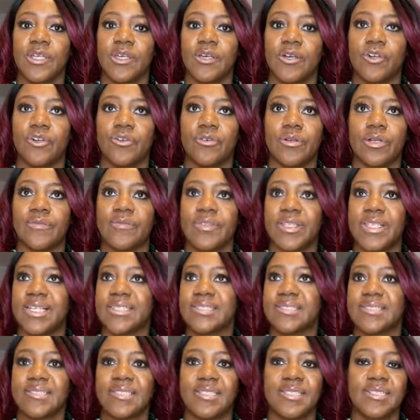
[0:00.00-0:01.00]
Or over the
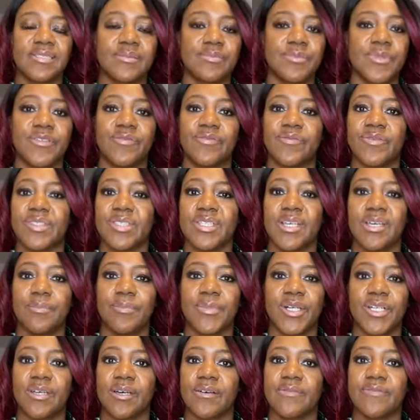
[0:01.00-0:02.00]
last six months, my
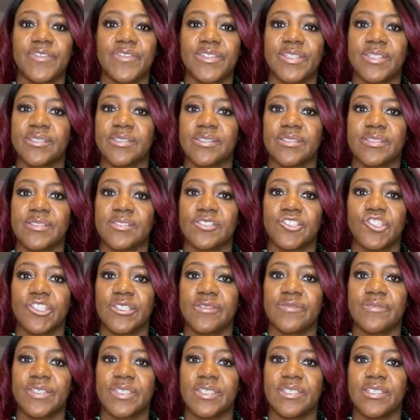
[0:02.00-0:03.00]
confidence has
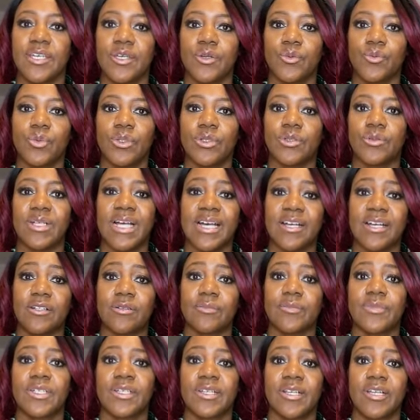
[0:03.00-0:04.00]
shifted. We'll help
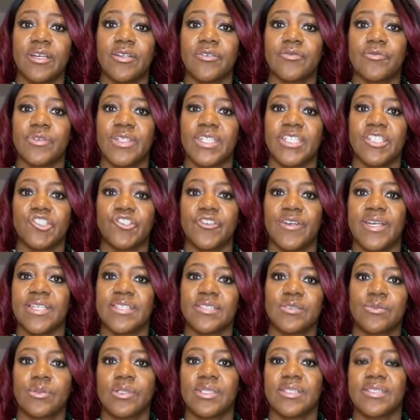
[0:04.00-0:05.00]
the client
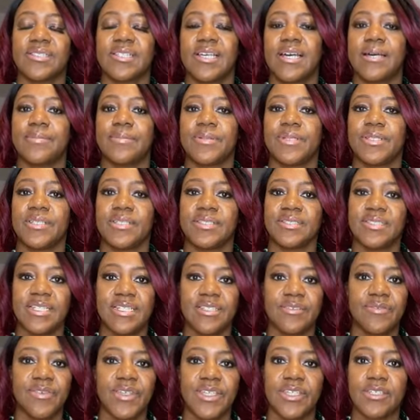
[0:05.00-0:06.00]
retrace what has happened. Has
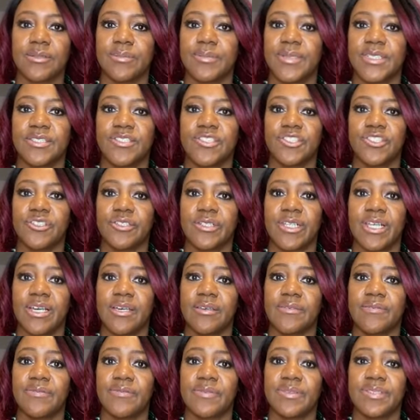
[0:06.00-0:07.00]
anything come into your
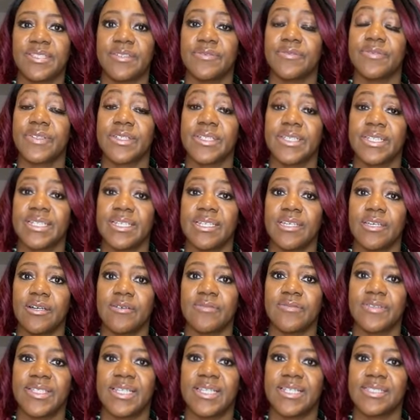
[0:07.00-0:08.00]
life differently over
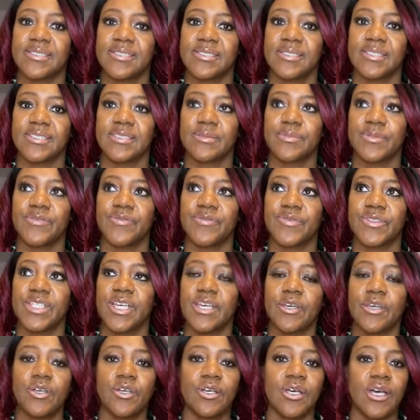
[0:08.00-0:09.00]
the last six months?
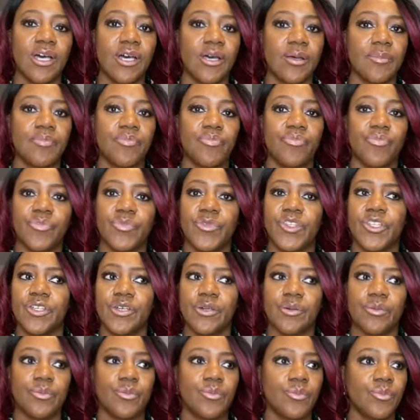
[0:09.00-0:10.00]
Um, you know,